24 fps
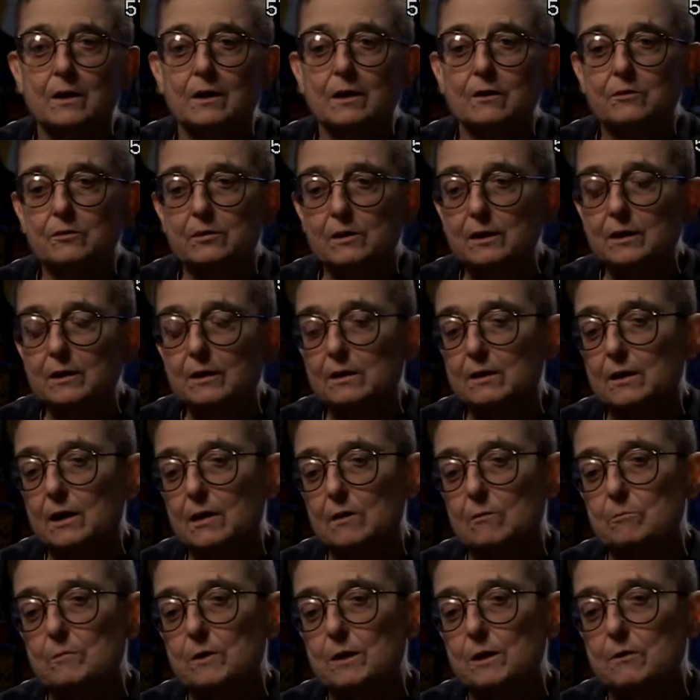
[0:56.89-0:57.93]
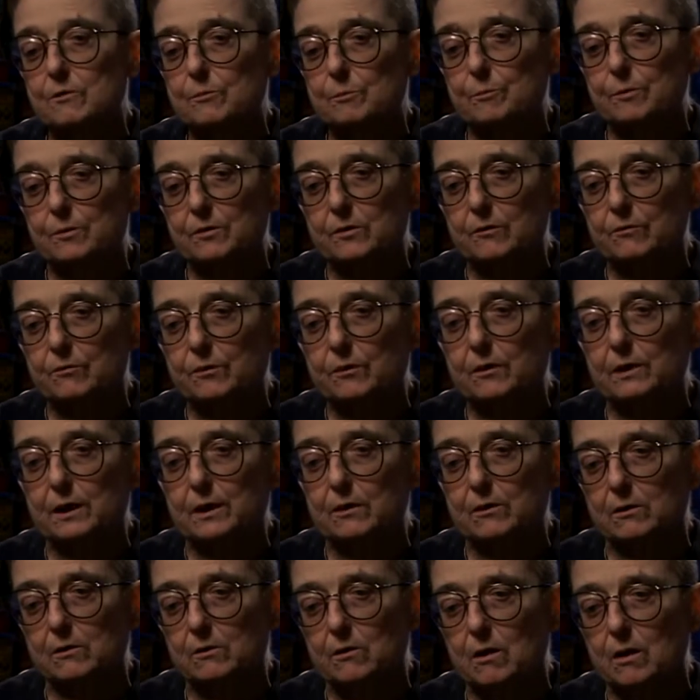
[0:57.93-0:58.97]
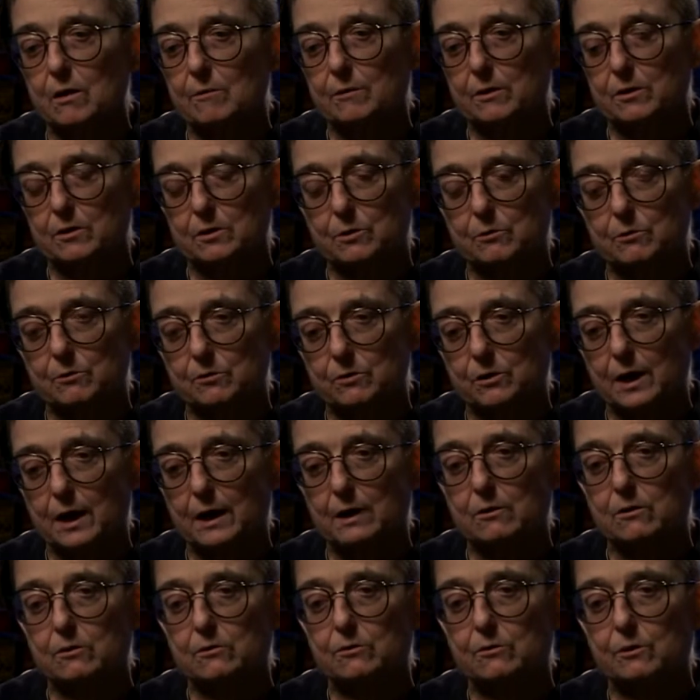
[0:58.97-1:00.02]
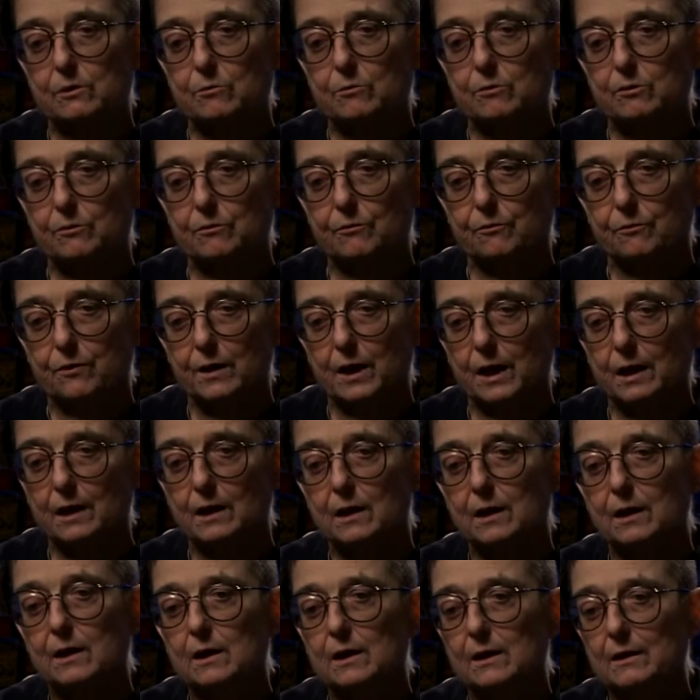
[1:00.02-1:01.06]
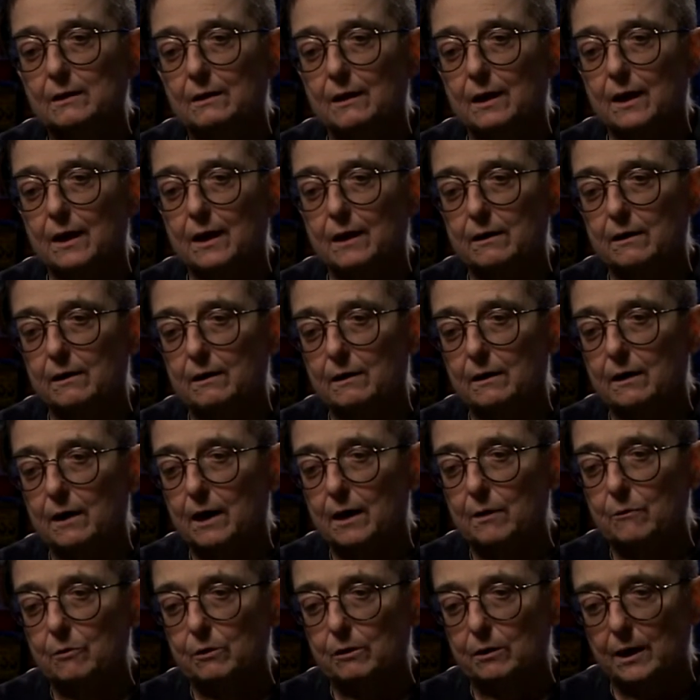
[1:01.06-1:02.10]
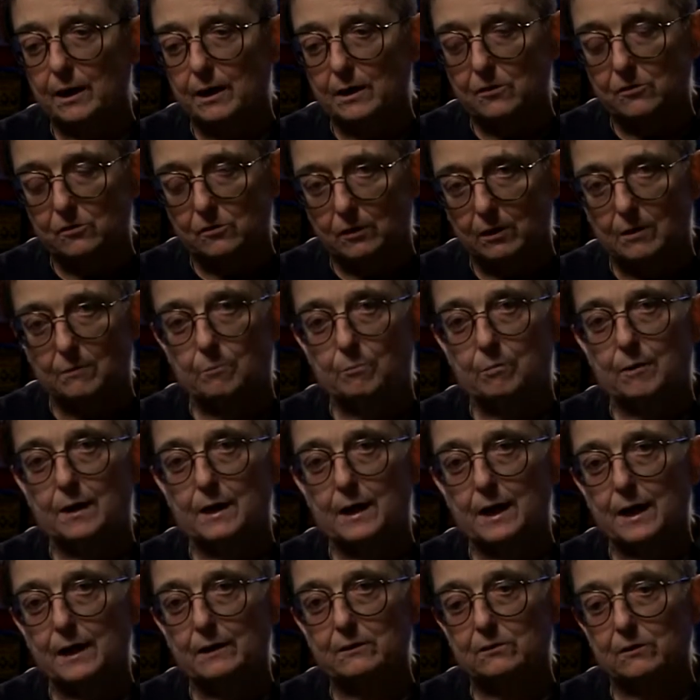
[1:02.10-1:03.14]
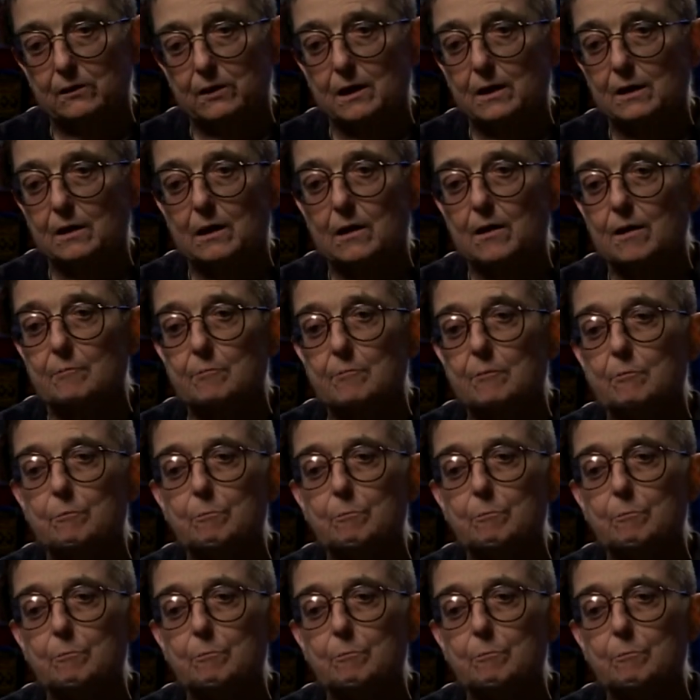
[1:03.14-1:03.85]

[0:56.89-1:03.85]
she didn't tell me specifically at the time that she was gay because she was afraid that I would let it slip by accident. I'm